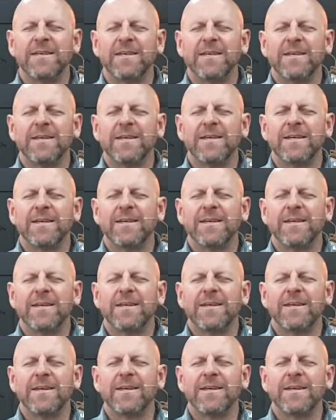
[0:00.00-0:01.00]

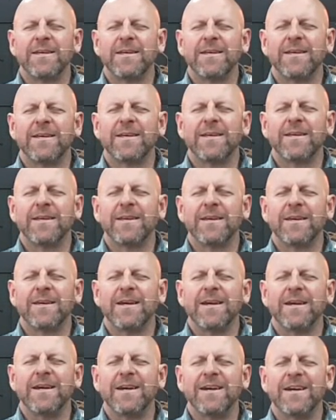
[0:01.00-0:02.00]
No one is speaking in this clip.